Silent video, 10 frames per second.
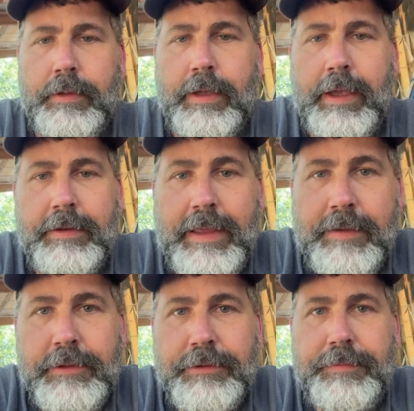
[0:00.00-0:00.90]
Hey, today
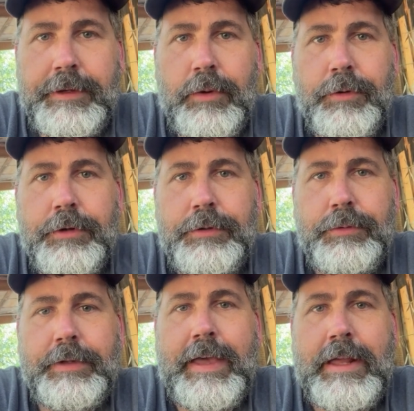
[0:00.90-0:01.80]
in this video, we're going to
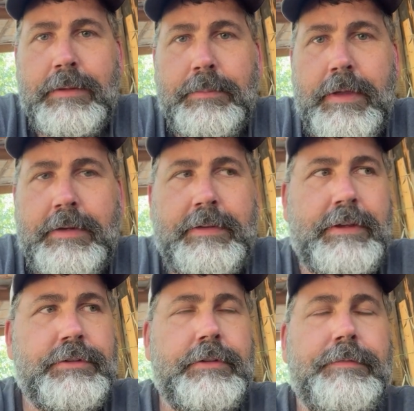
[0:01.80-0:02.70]
do a guided
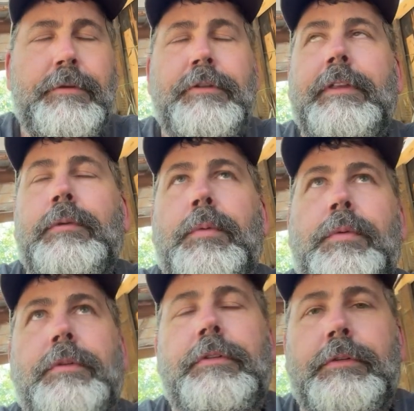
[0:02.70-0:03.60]
meditation. The first thing we
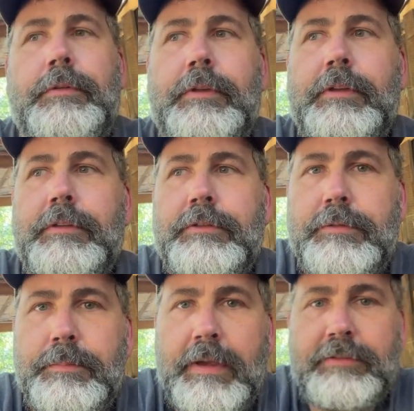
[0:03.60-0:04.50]
want to do
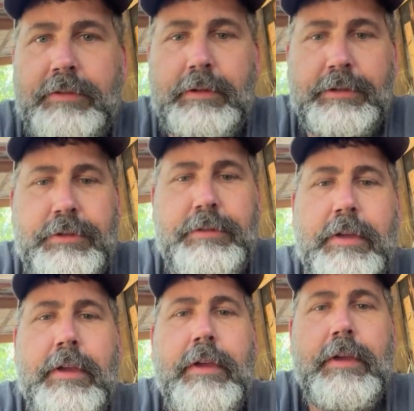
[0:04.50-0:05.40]
is basically just
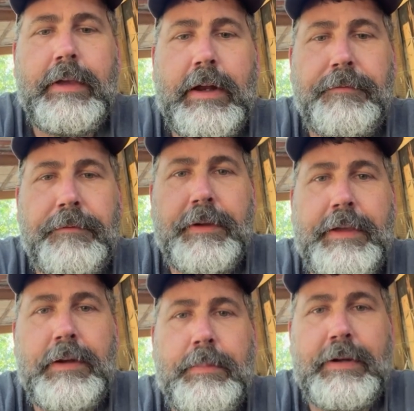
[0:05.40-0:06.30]
kind of
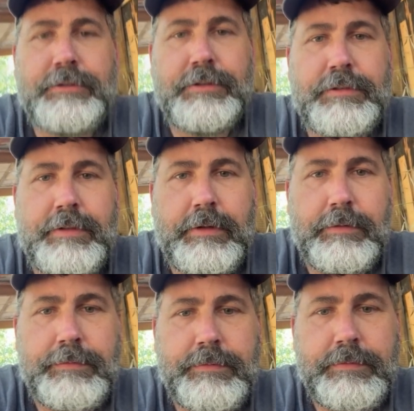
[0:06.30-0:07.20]
forget about
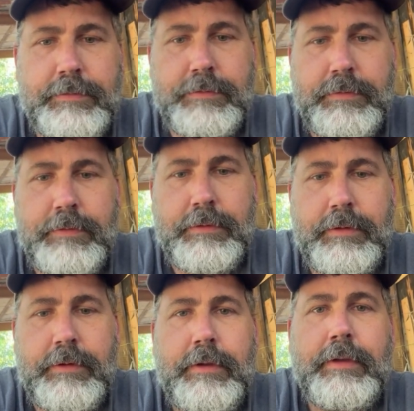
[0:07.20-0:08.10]
yourself.
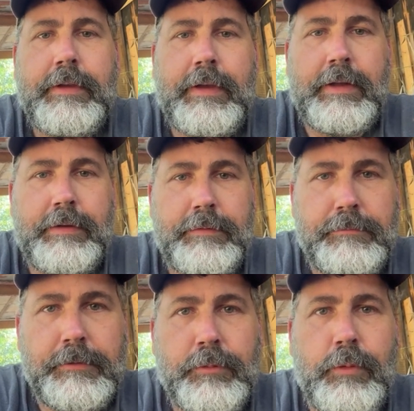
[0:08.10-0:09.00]
Kind of
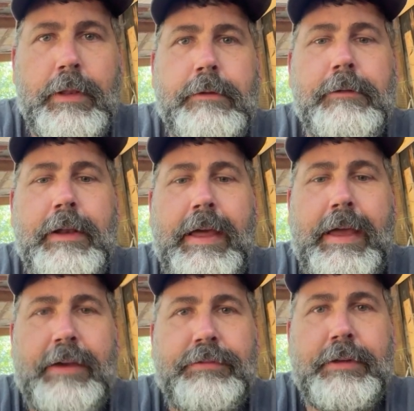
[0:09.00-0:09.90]

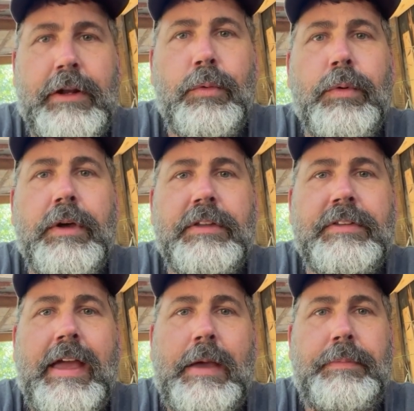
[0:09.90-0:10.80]
relax to kind of what's
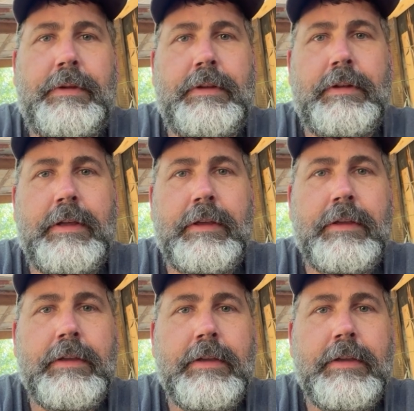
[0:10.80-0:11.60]
happening. Like,